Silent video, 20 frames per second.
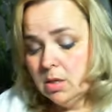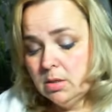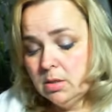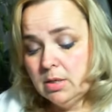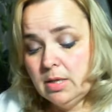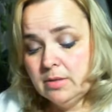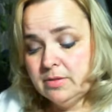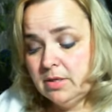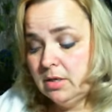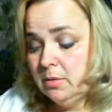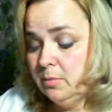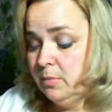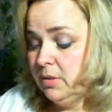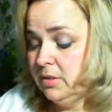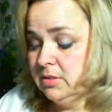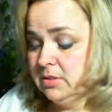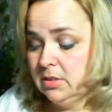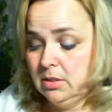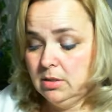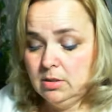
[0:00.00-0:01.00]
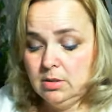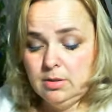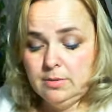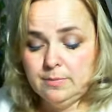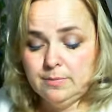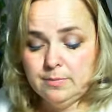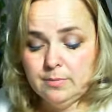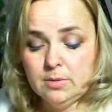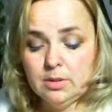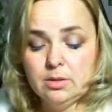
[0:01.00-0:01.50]
Not that it means anything.
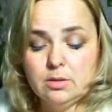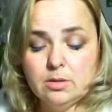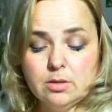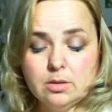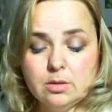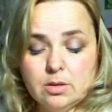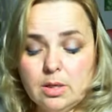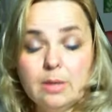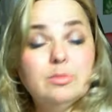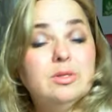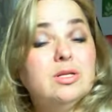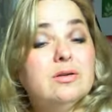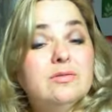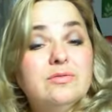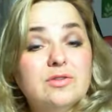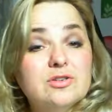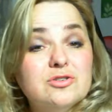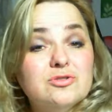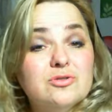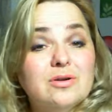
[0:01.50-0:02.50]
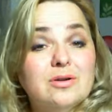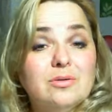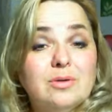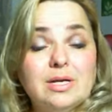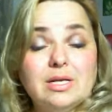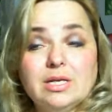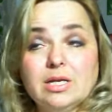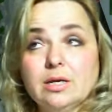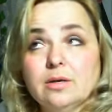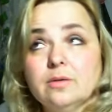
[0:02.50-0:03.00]
I'm a little frustrated
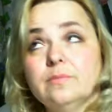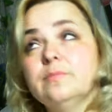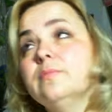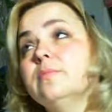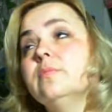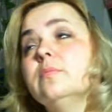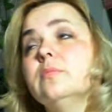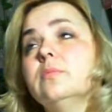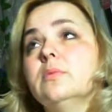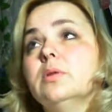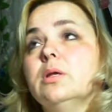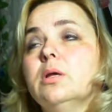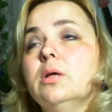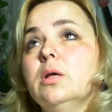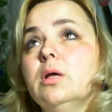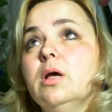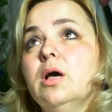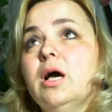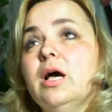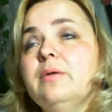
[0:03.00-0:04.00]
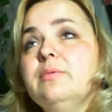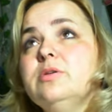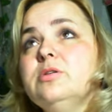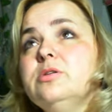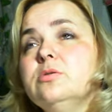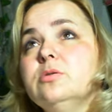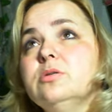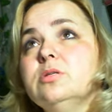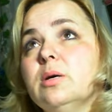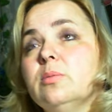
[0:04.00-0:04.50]
right now. I've been
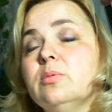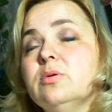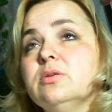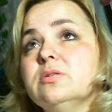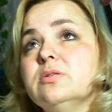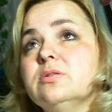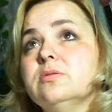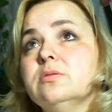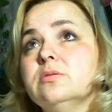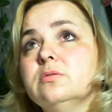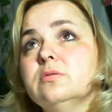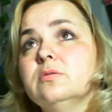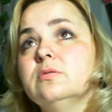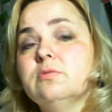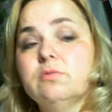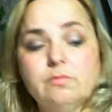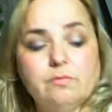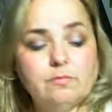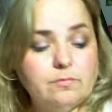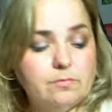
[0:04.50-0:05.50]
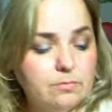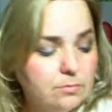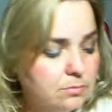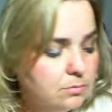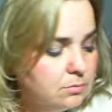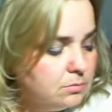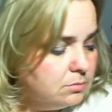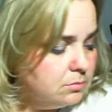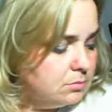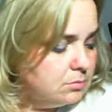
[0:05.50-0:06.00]
doing doubles.
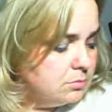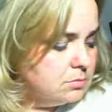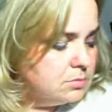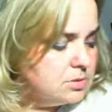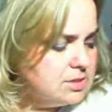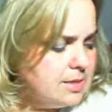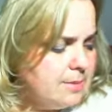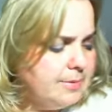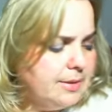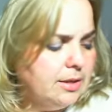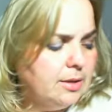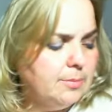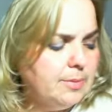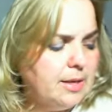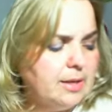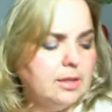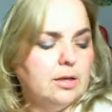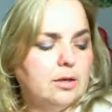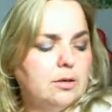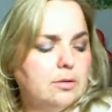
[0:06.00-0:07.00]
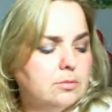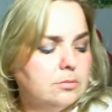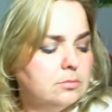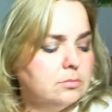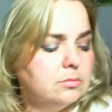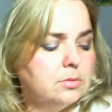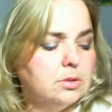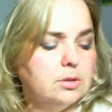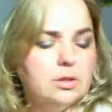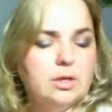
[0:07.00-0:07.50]
Stop it. Get back here.
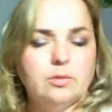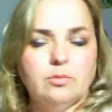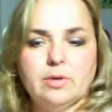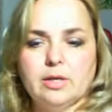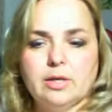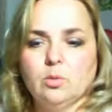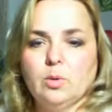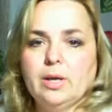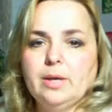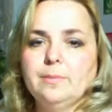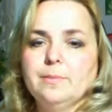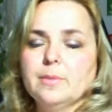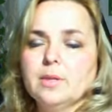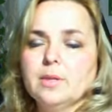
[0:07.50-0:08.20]
It ran away.